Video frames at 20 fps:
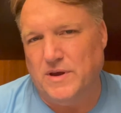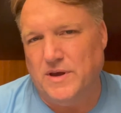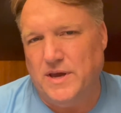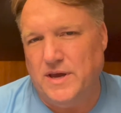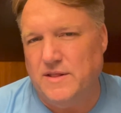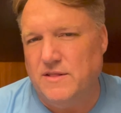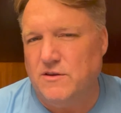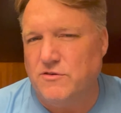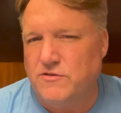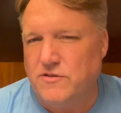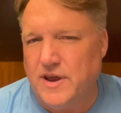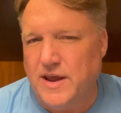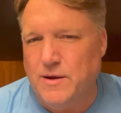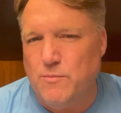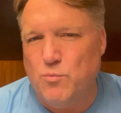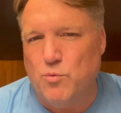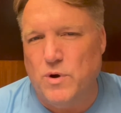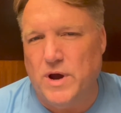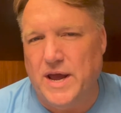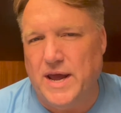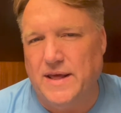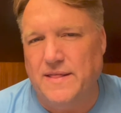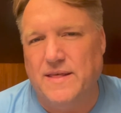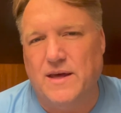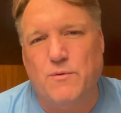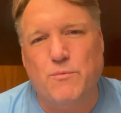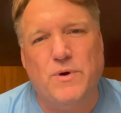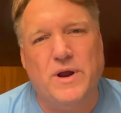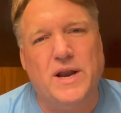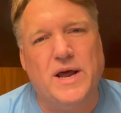In the same way
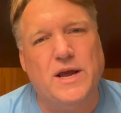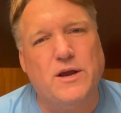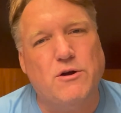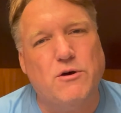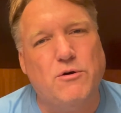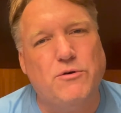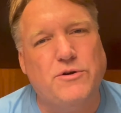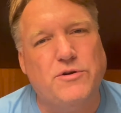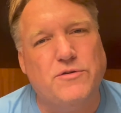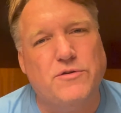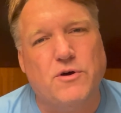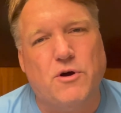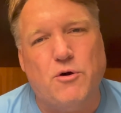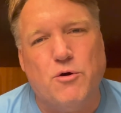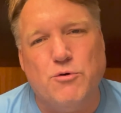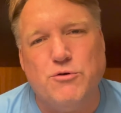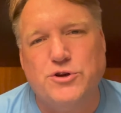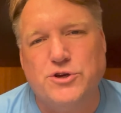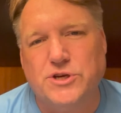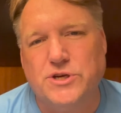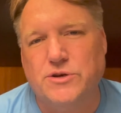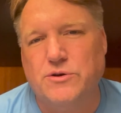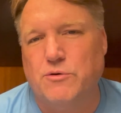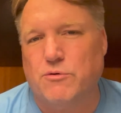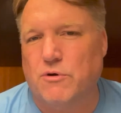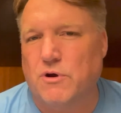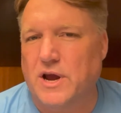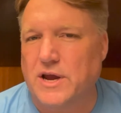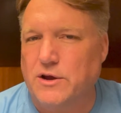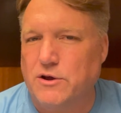that when I go to the ocean
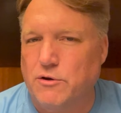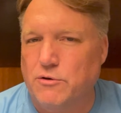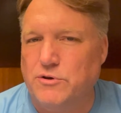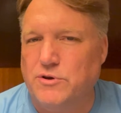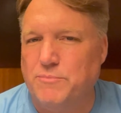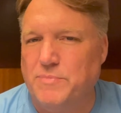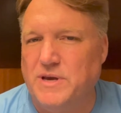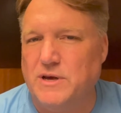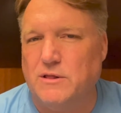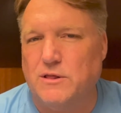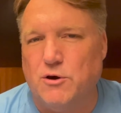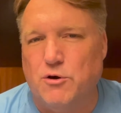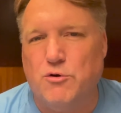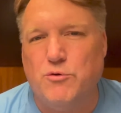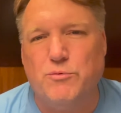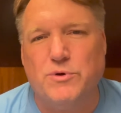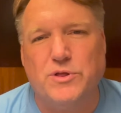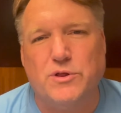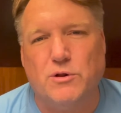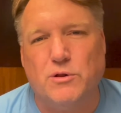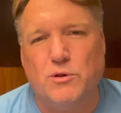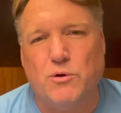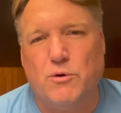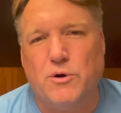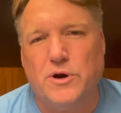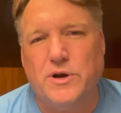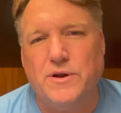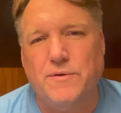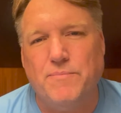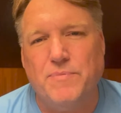or I go to be alone with the
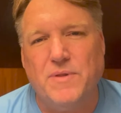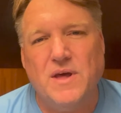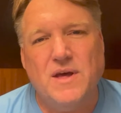Lord,